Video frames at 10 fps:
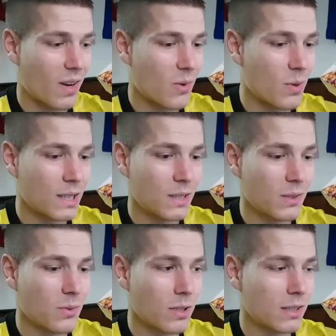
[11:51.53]
what
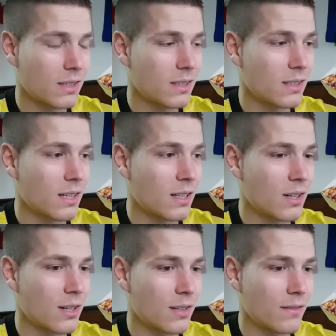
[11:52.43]

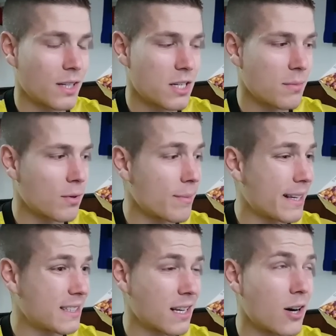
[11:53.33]
other vegetable
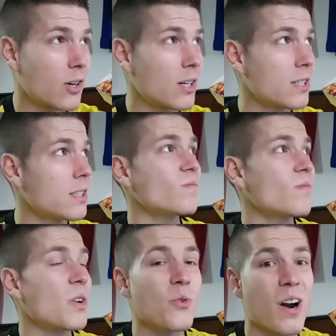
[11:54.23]
makes colors?
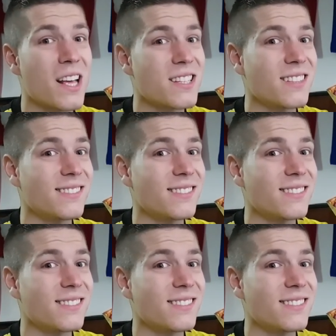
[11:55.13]
Grass.